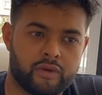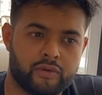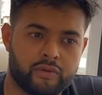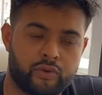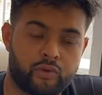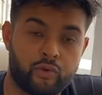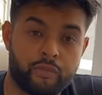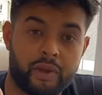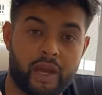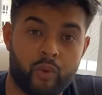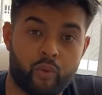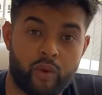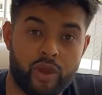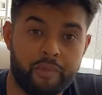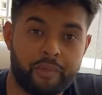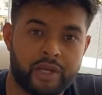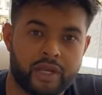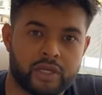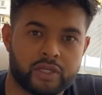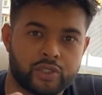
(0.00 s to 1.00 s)
through my
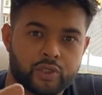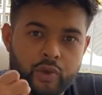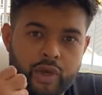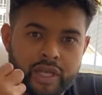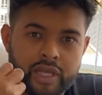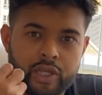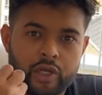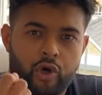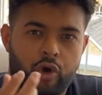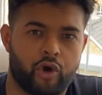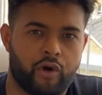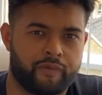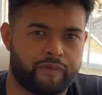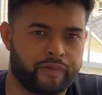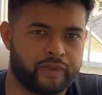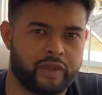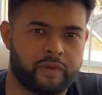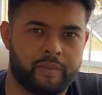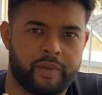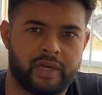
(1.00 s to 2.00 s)
webinar, so I can offer
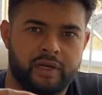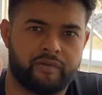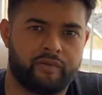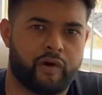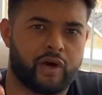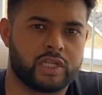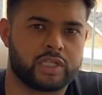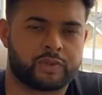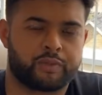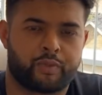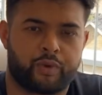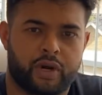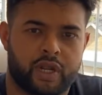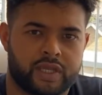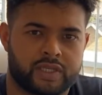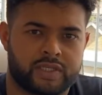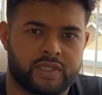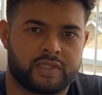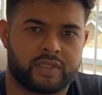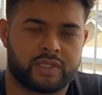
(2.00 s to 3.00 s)
them advanced
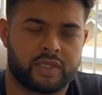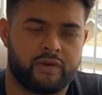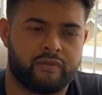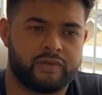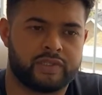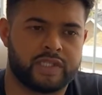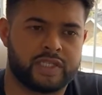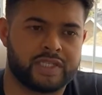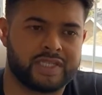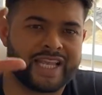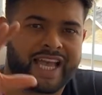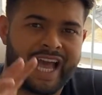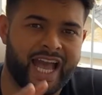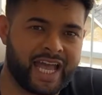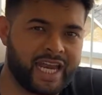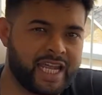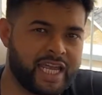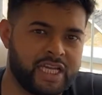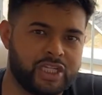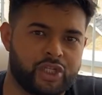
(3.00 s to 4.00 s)
products and services
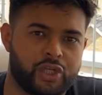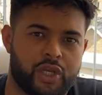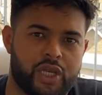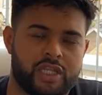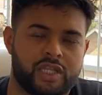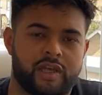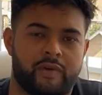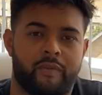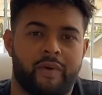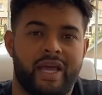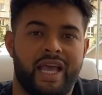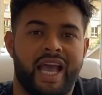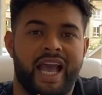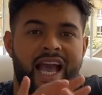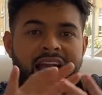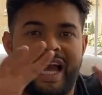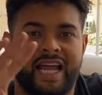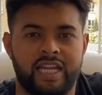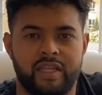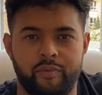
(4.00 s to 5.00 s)
and educate them,
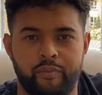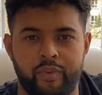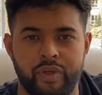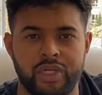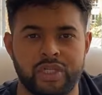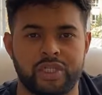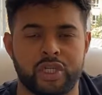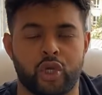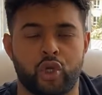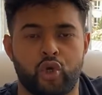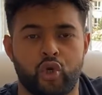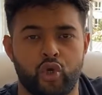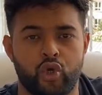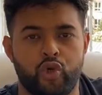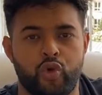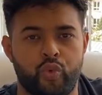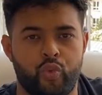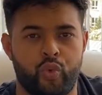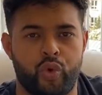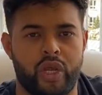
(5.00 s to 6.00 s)
and it builds a
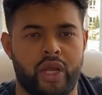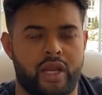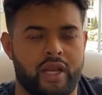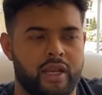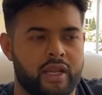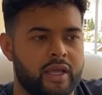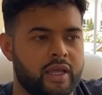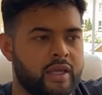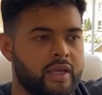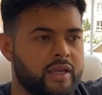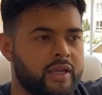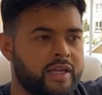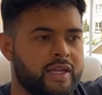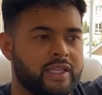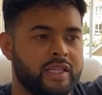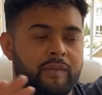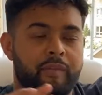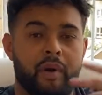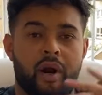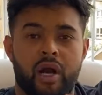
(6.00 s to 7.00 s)
goodwill in
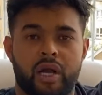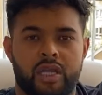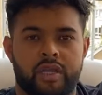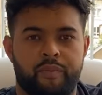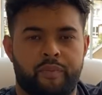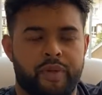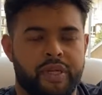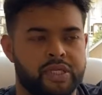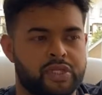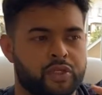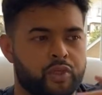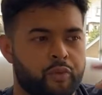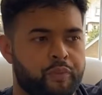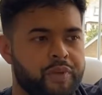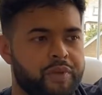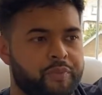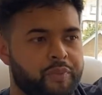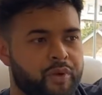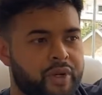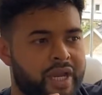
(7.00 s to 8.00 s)
the marketplace. So
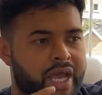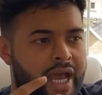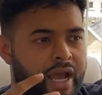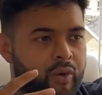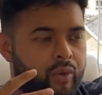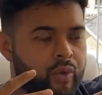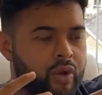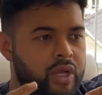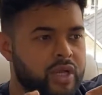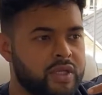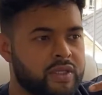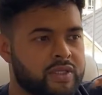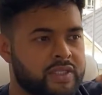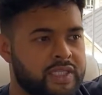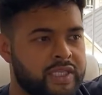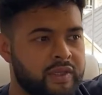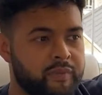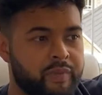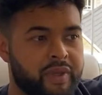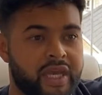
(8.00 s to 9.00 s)
people now
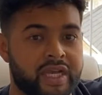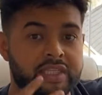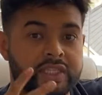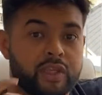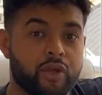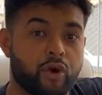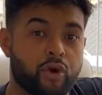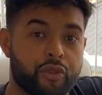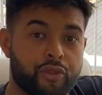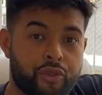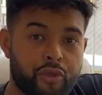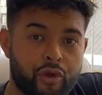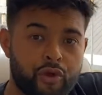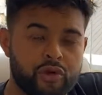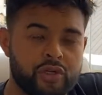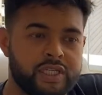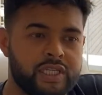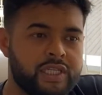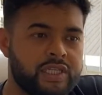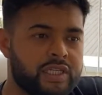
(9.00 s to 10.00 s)
see me as the
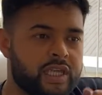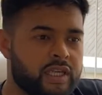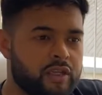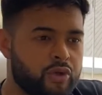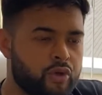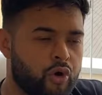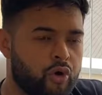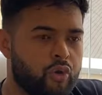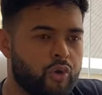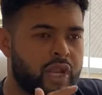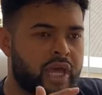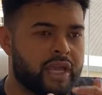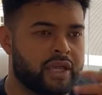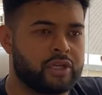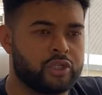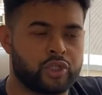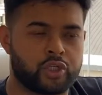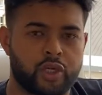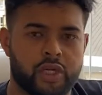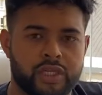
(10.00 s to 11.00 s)
authority, they know, like,
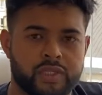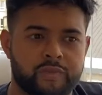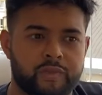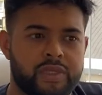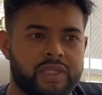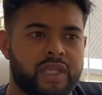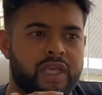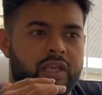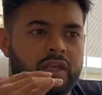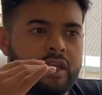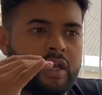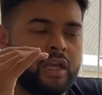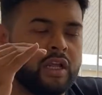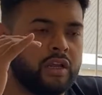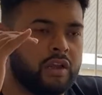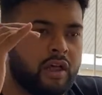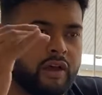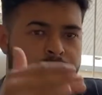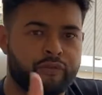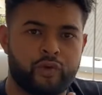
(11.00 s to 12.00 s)
and trust me, they
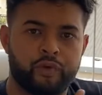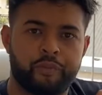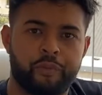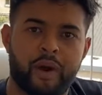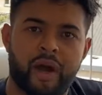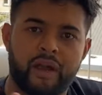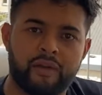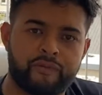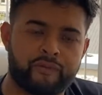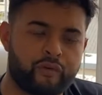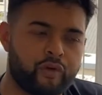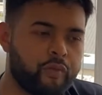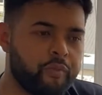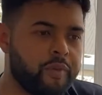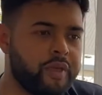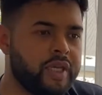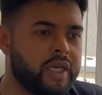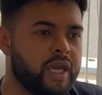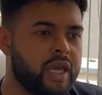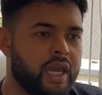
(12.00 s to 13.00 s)
love to buy from
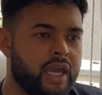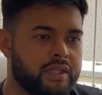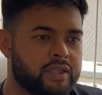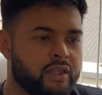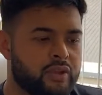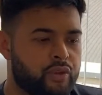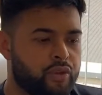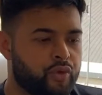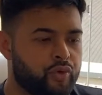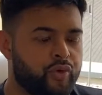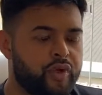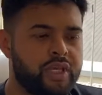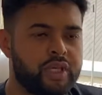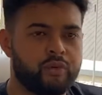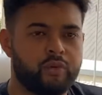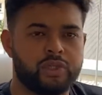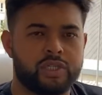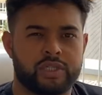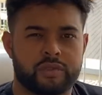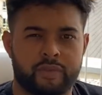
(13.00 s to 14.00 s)
me. And then 3,
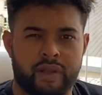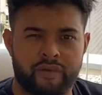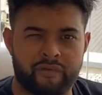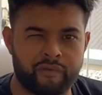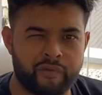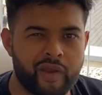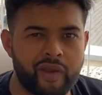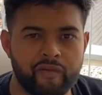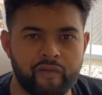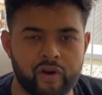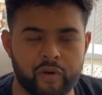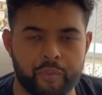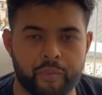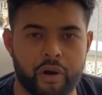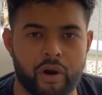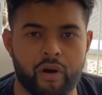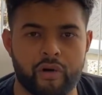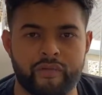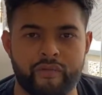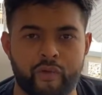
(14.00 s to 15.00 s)
which is my favorite
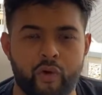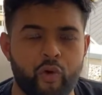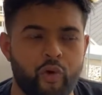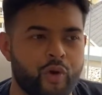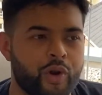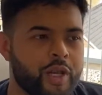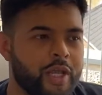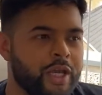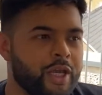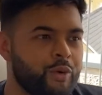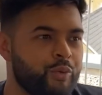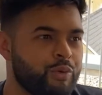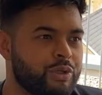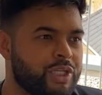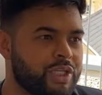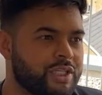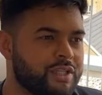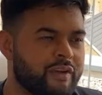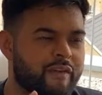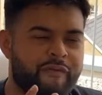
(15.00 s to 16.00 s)
part of all, which
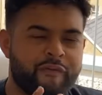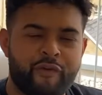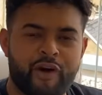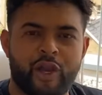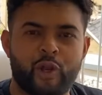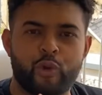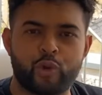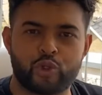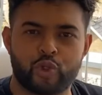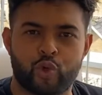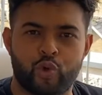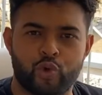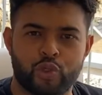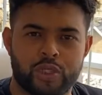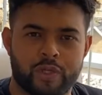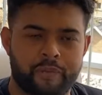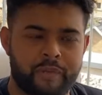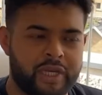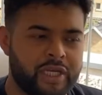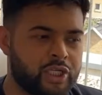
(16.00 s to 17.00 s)
is funnels
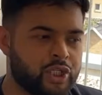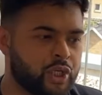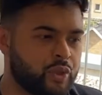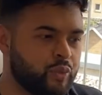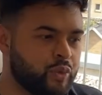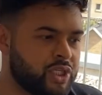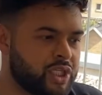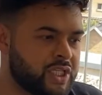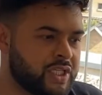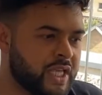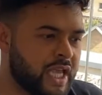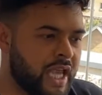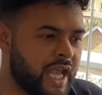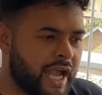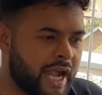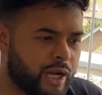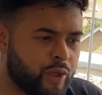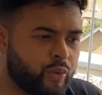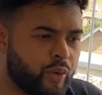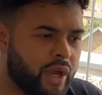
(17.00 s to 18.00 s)
automation, which is
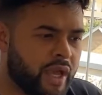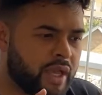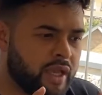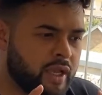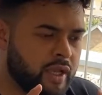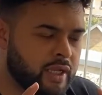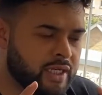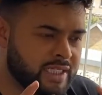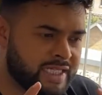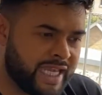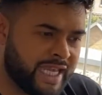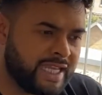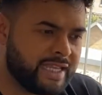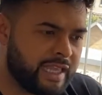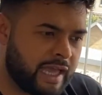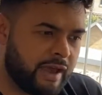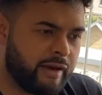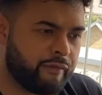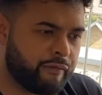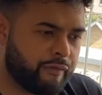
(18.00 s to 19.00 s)
how do I take
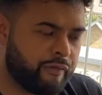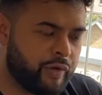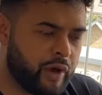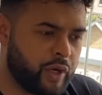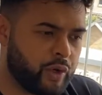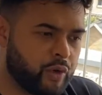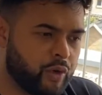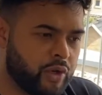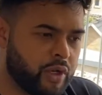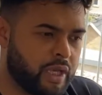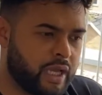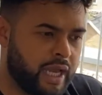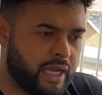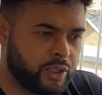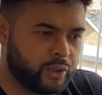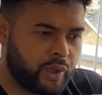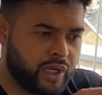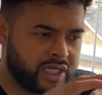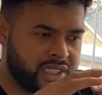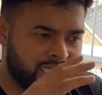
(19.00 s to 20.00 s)
that funnel, how
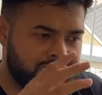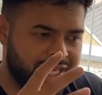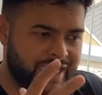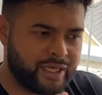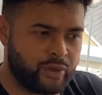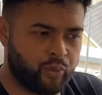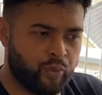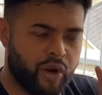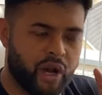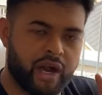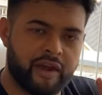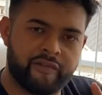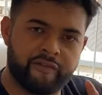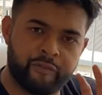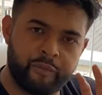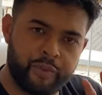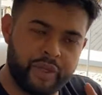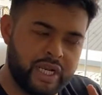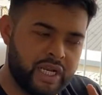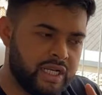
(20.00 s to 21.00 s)
do I take what
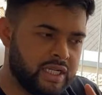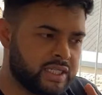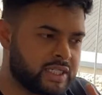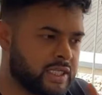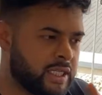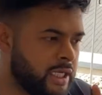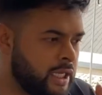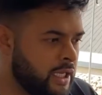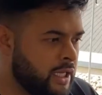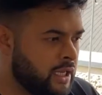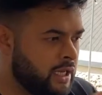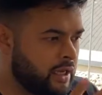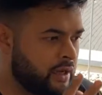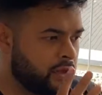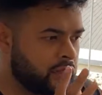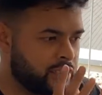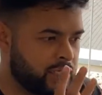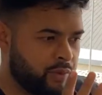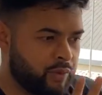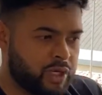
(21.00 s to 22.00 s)
I've built,
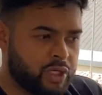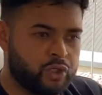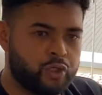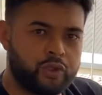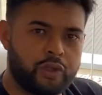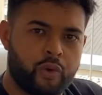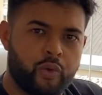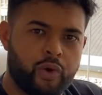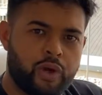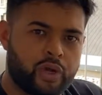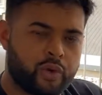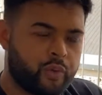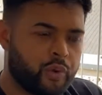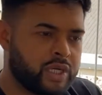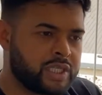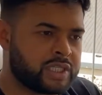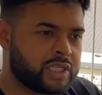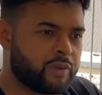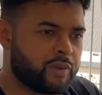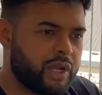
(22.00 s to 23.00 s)
because I want to do the work
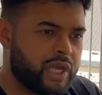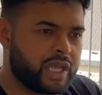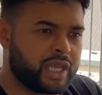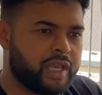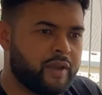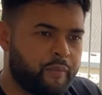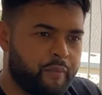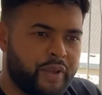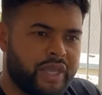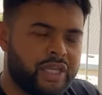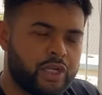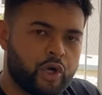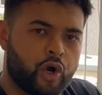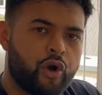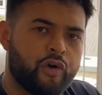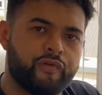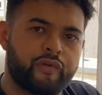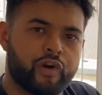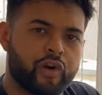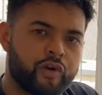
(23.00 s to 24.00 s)
once, I want to get paid
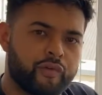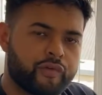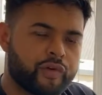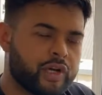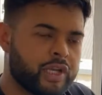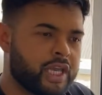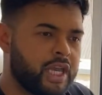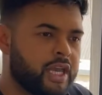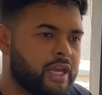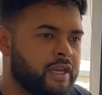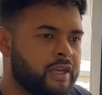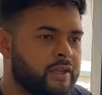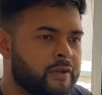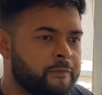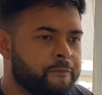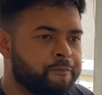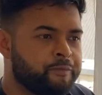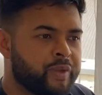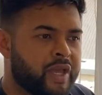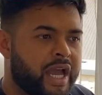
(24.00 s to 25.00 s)
over and over again.
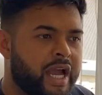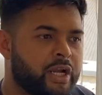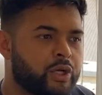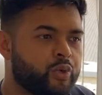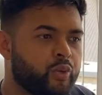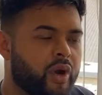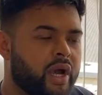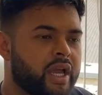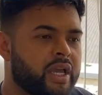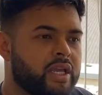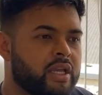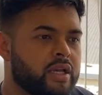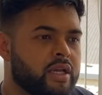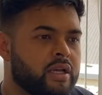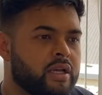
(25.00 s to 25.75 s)
How do I